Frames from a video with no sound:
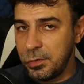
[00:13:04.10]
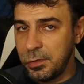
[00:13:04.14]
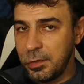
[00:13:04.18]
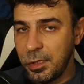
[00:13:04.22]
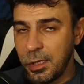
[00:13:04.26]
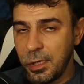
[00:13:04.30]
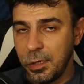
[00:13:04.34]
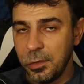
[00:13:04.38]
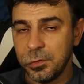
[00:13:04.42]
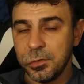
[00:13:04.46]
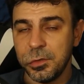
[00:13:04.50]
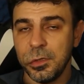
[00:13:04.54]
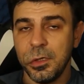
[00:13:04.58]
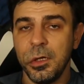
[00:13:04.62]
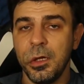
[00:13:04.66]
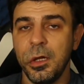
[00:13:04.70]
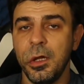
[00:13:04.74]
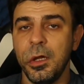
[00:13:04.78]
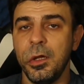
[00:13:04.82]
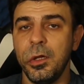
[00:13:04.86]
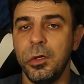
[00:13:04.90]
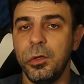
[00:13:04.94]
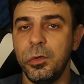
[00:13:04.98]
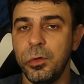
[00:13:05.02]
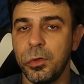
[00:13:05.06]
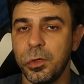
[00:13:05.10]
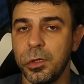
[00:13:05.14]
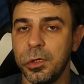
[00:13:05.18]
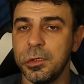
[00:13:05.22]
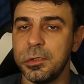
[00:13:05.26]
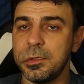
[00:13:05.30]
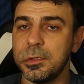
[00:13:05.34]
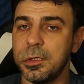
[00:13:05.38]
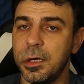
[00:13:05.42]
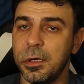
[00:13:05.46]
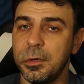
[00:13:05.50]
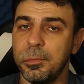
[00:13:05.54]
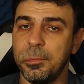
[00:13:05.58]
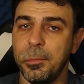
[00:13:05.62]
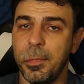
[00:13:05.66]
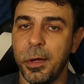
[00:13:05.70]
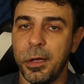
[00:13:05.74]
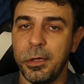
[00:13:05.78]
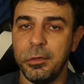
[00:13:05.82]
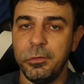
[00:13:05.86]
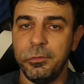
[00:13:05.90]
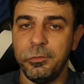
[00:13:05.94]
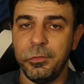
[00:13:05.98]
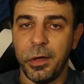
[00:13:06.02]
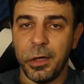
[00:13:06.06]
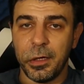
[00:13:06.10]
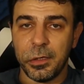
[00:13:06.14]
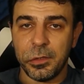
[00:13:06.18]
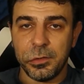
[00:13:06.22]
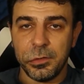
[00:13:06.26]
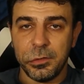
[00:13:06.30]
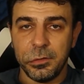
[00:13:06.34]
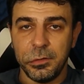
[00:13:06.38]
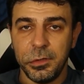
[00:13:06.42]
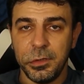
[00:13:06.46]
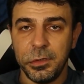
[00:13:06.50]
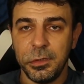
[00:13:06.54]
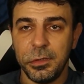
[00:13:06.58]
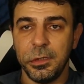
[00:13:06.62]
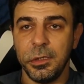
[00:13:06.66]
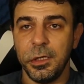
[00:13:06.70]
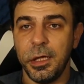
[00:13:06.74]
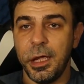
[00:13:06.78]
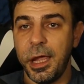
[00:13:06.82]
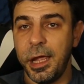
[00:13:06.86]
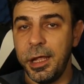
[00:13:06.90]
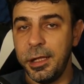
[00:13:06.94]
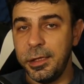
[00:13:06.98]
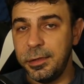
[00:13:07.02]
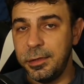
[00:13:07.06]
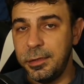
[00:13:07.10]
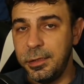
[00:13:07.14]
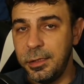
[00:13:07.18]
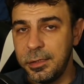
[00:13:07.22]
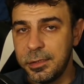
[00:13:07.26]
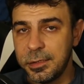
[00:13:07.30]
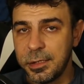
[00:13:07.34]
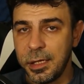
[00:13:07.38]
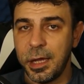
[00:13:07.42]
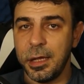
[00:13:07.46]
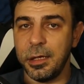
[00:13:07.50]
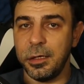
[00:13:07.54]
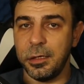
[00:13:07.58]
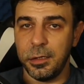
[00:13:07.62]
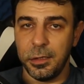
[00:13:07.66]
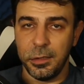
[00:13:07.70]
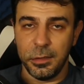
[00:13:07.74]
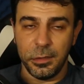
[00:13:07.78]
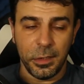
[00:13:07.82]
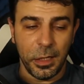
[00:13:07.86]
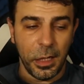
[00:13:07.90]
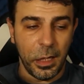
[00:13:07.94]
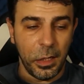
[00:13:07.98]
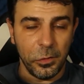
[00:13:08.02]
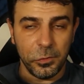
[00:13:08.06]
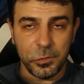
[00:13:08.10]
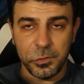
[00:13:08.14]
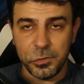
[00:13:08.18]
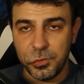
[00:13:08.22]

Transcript: in-house, you can start manufacturing and designing in-house,